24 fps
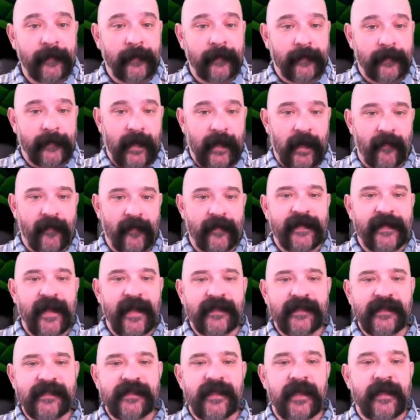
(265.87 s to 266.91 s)
Now, the
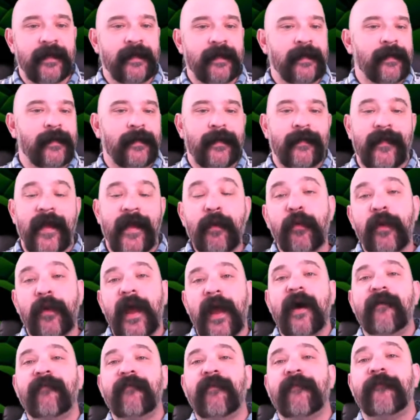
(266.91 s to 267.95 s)
Texans, they will
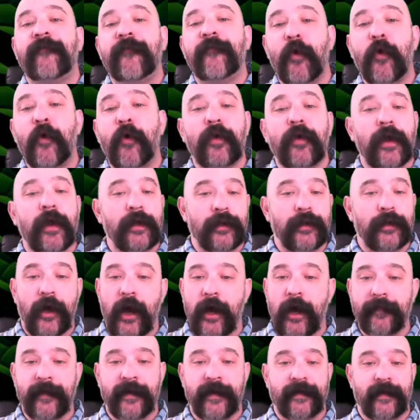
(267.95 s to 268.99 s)
have a full
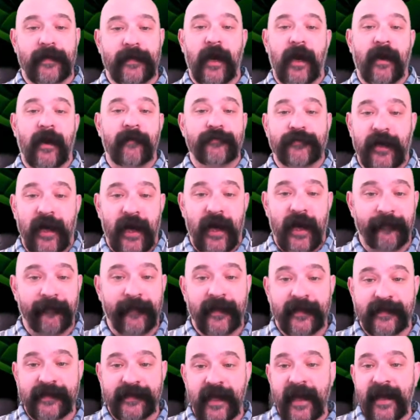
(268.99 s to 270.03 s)
allotment of draft
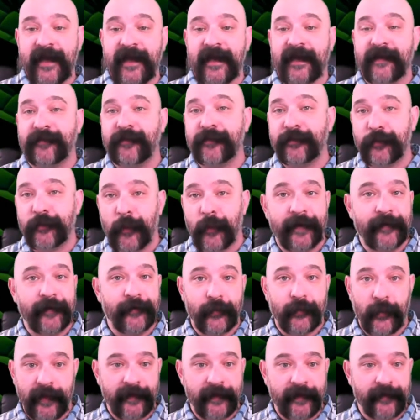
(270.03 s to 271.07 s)
picks heading into
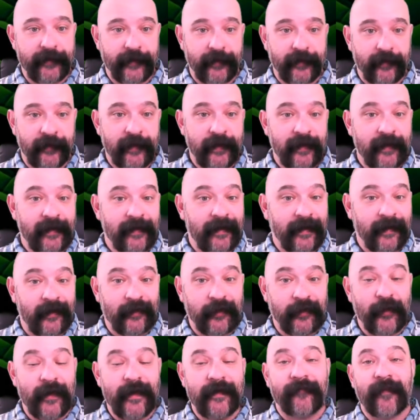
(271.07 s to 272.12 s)
2022,
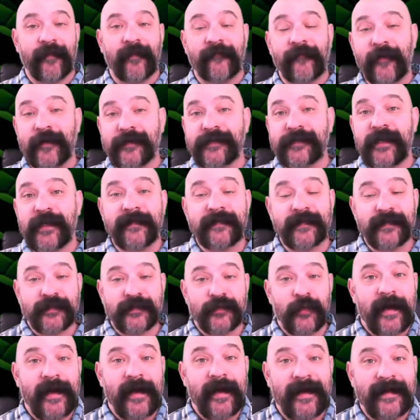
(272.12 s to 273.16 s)
including for the first time since
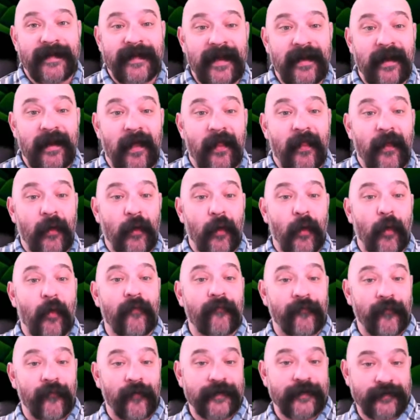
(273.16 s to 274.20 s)
2019, their own
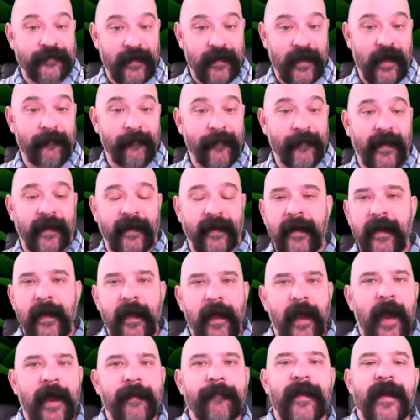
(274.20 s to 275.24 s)
first-round pick.
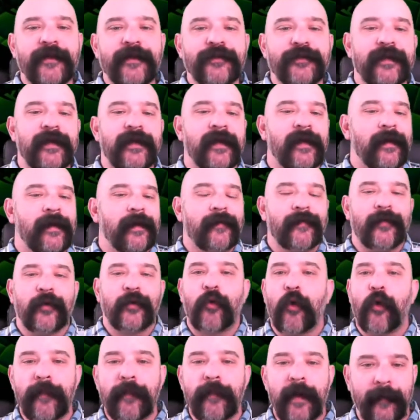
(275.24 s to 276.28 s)
I mentioned the
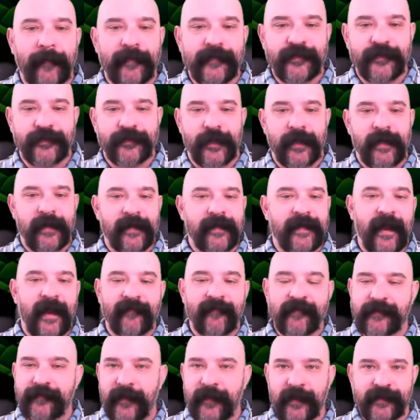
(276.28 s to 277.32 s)
quarterback position,
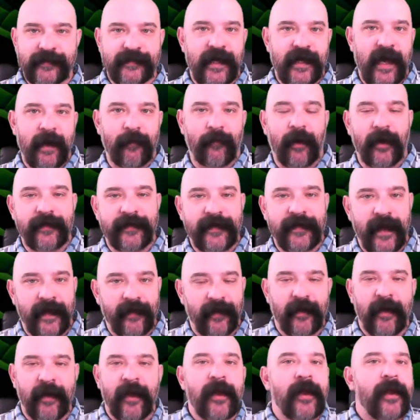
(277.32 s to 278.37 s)
Davis Mills, Tyrod
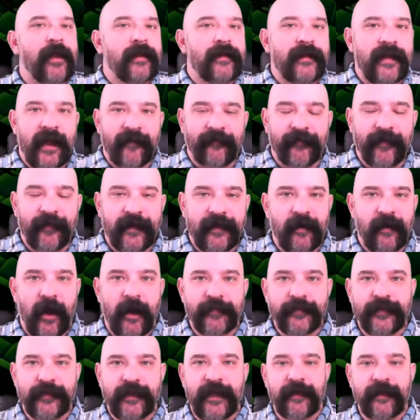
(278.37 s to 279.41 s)
Taylor, definitely an
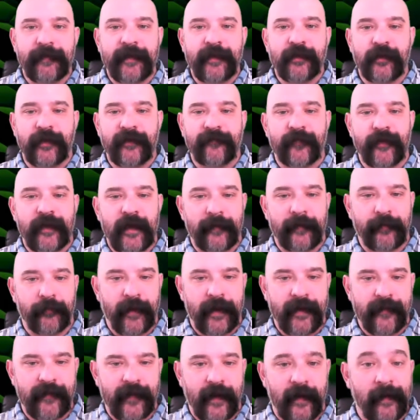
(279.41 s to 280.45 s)
option here to be looking for an
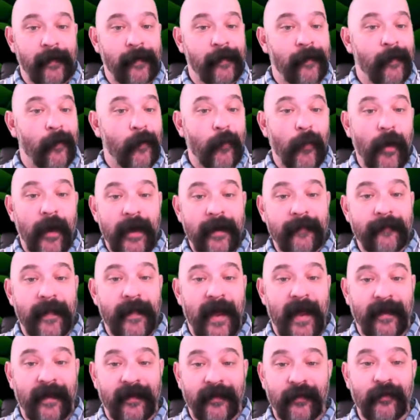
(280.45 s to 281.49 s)
upgrade there. Running
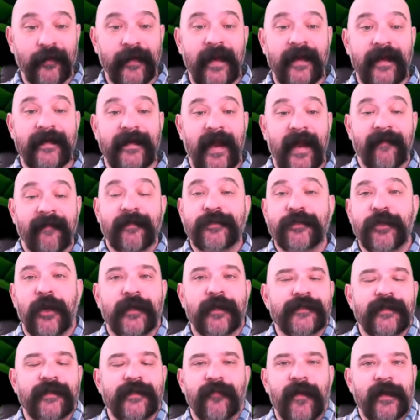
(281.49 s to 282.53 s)
back, you're looking at David
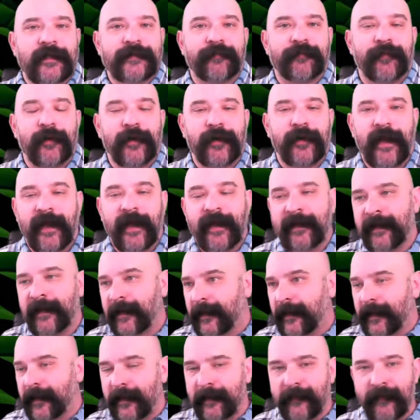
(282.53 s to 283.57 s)
Johnson, Rex Burkhead.
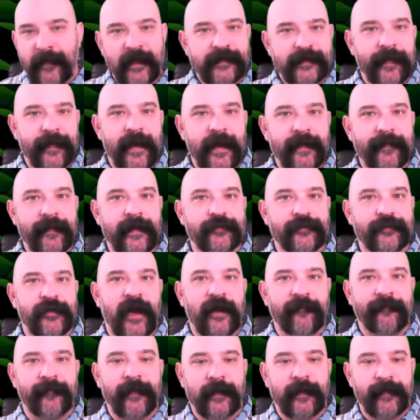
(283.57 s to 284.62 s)
There's maybe a
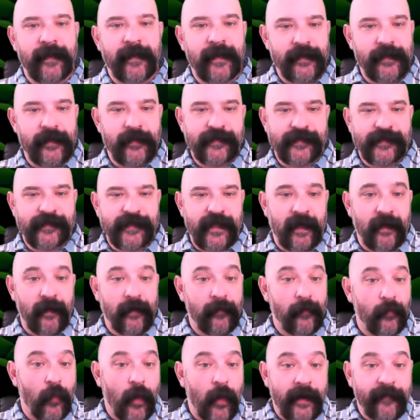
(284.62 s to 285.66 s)
draft pick being used there.
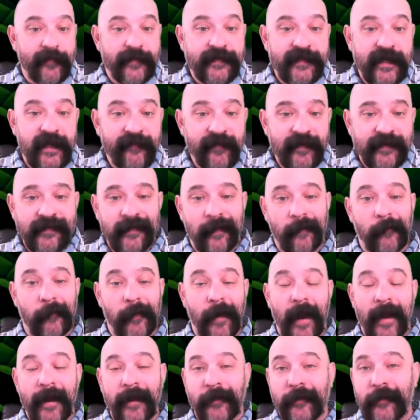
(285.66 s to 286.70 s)
Wide receivers,
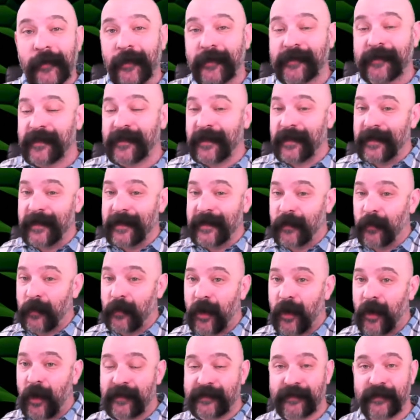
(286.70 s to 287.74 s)
Brandon Cooks, Nico
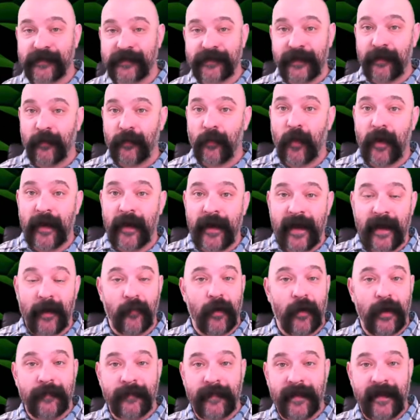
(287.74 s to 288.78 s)
Collins. Those are your 1A,
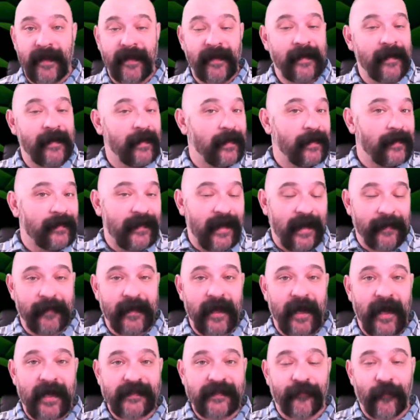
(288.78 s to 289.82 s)
1B type
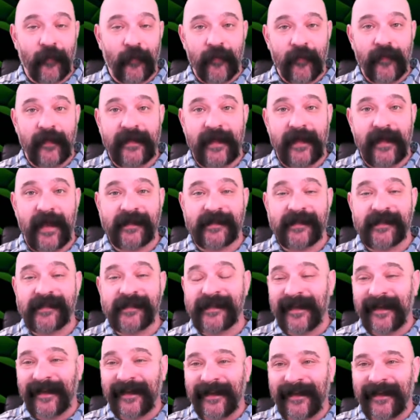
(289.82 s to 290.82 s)
guys for the Texans.